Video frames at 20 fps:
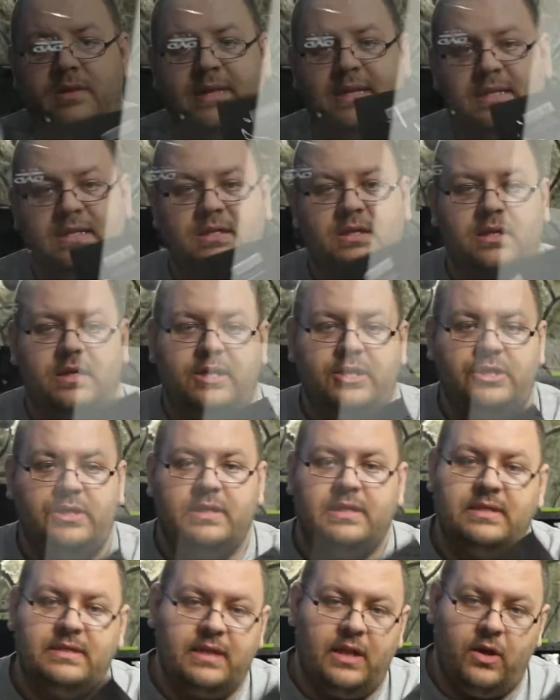the installation
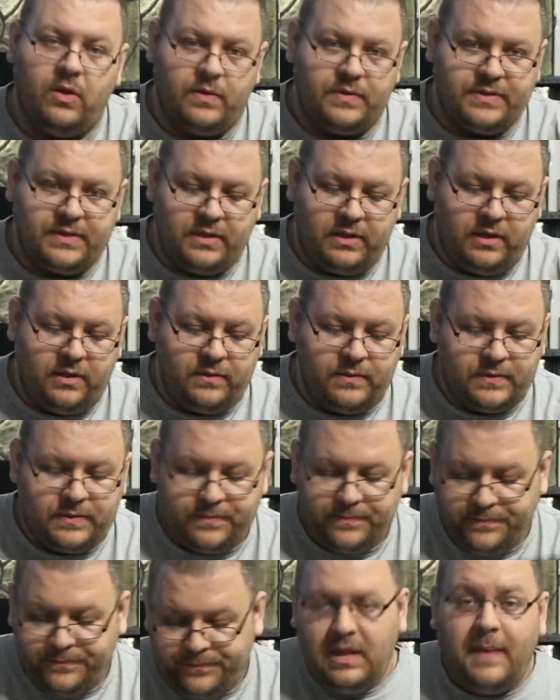disc that no one's gonna use.
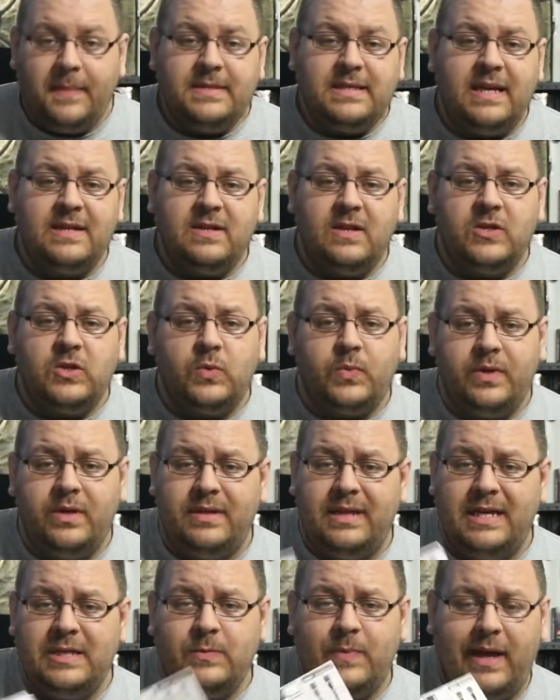MSI is also real
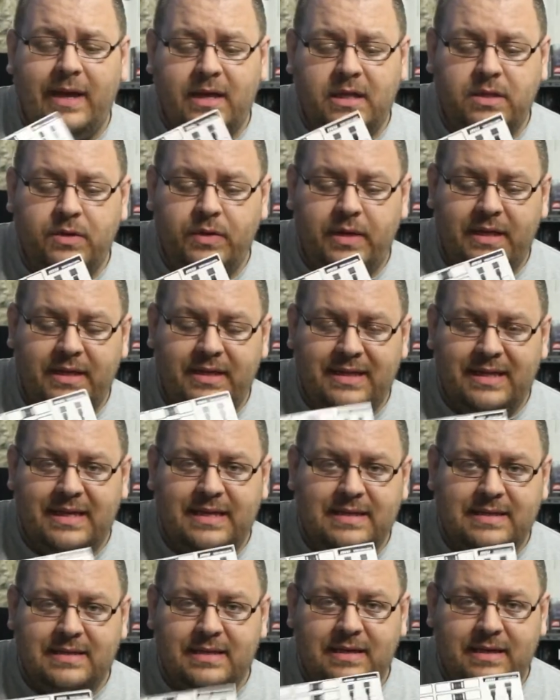nice by including
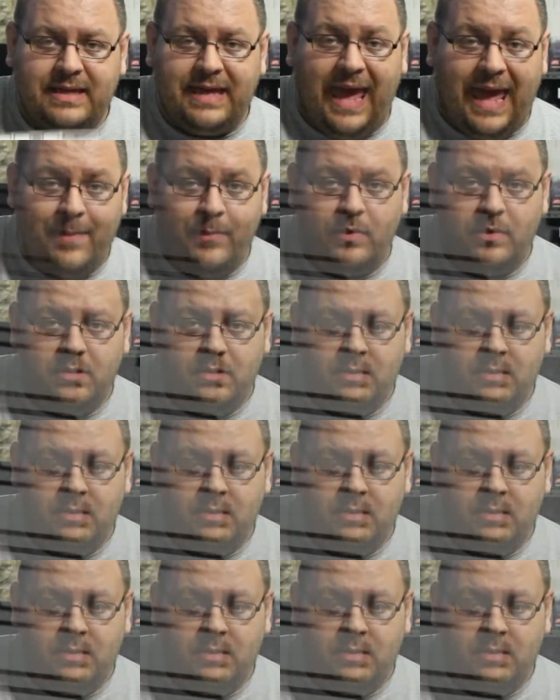these cable